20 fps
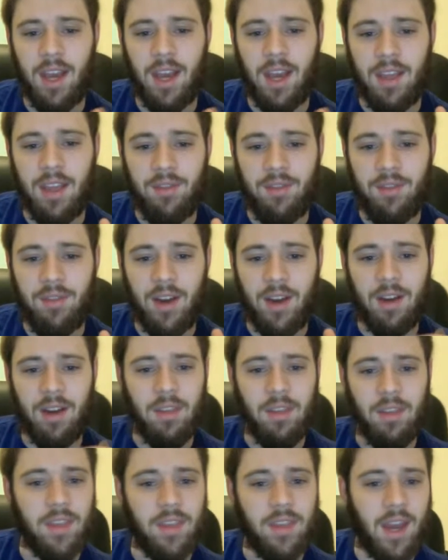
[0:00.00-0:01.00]
and they find
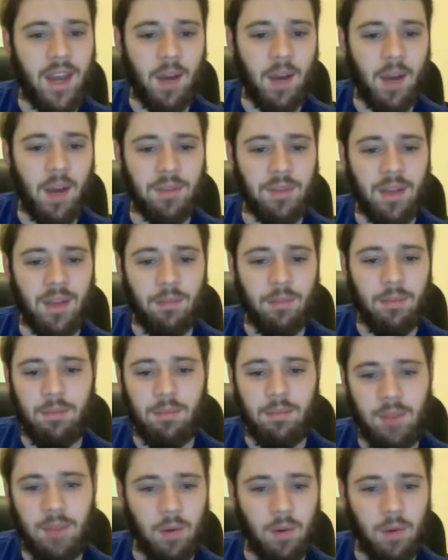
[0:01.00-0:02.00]
out that that helps them
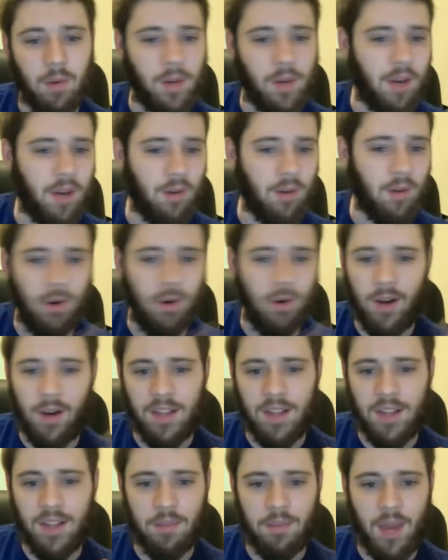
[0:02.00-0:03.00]
recover all
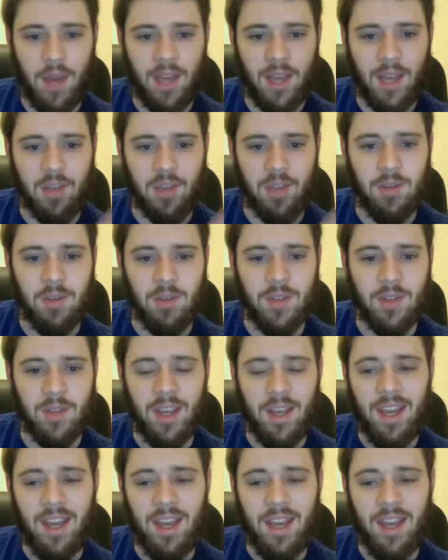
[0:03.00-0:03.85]
kinds of back issues.